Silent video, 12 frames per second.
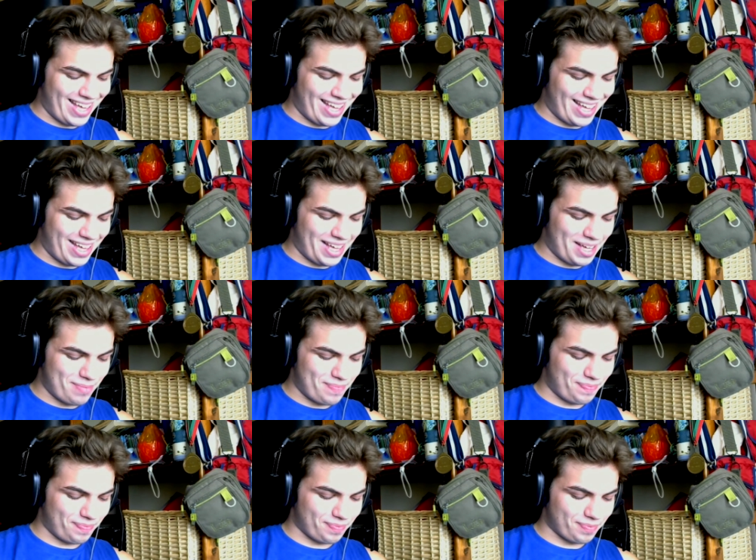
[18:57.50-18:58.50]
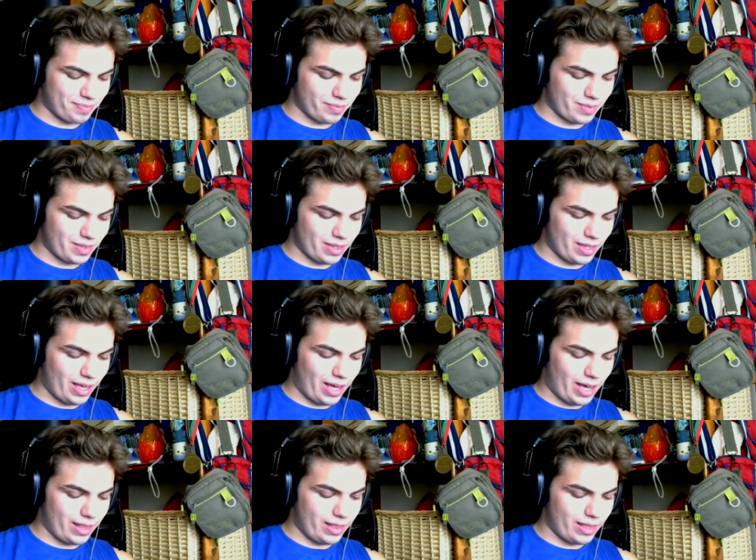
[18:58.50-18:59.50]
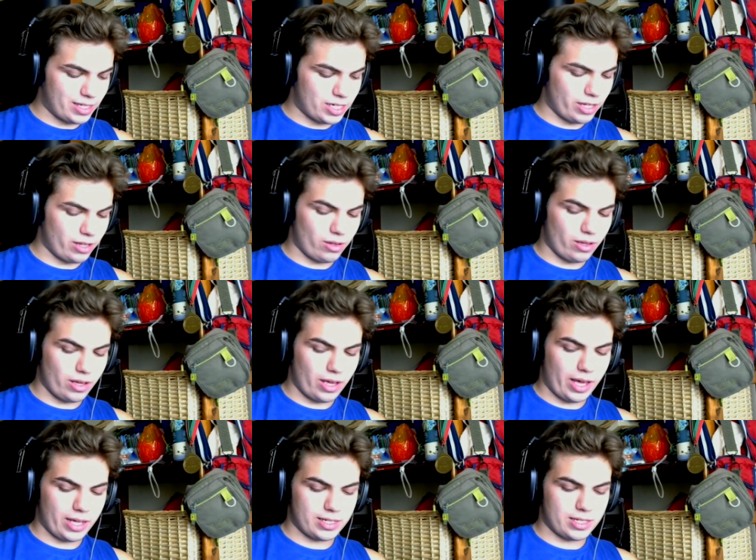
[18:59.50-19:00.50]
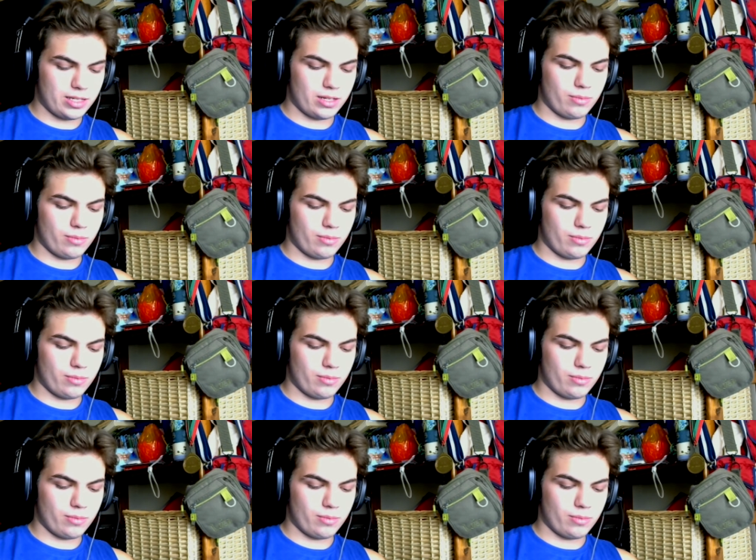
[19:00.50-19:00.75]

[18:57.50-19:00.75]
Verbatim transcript: uh, this channel has